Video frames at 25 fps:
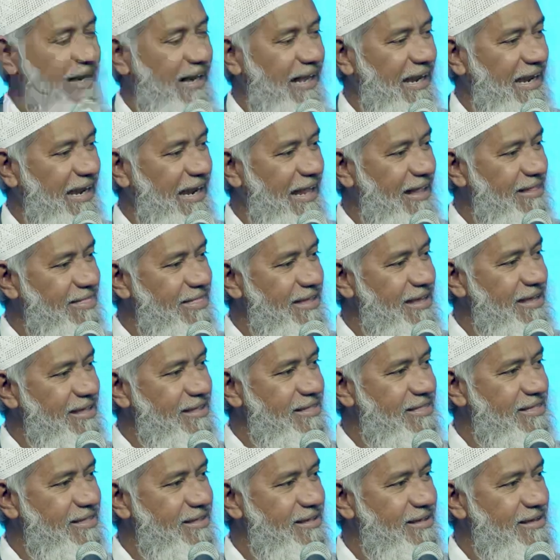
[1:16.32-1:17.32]
Allah says,
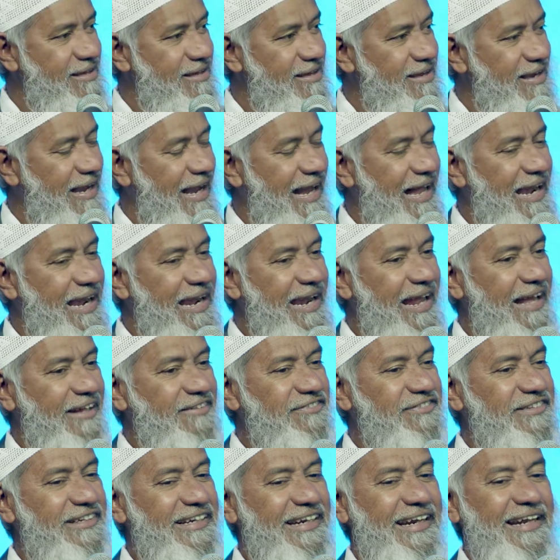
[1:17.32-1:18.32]
Allah has
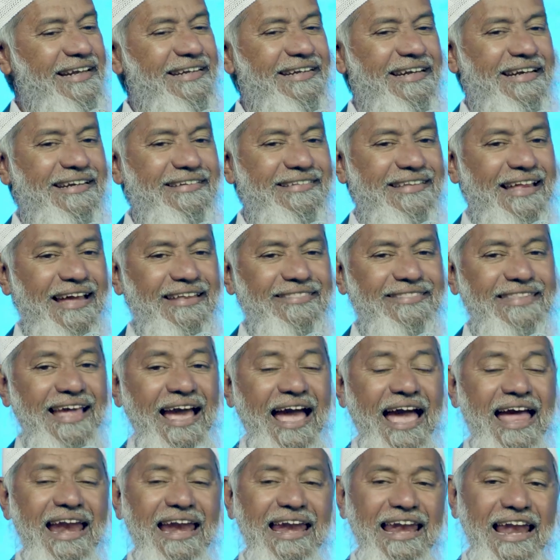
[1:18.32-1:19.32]
created death
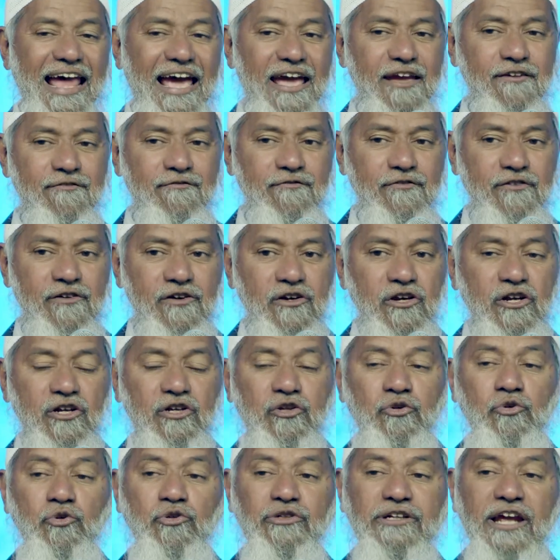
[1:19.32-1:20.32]
and life
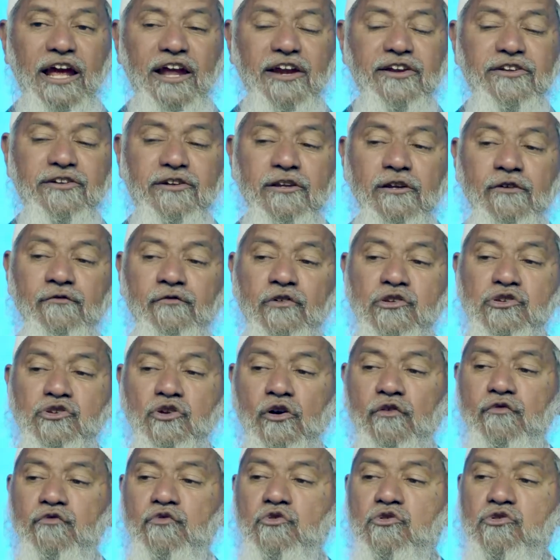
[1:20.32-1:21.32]
to test which
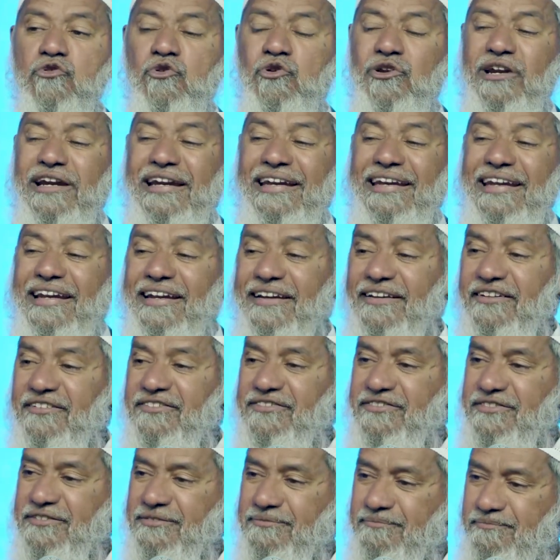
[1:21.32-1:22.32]
of you is good in
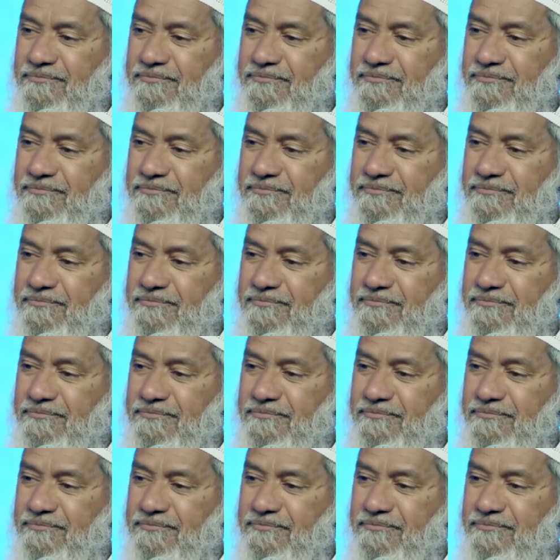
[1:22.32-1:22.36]
deeds.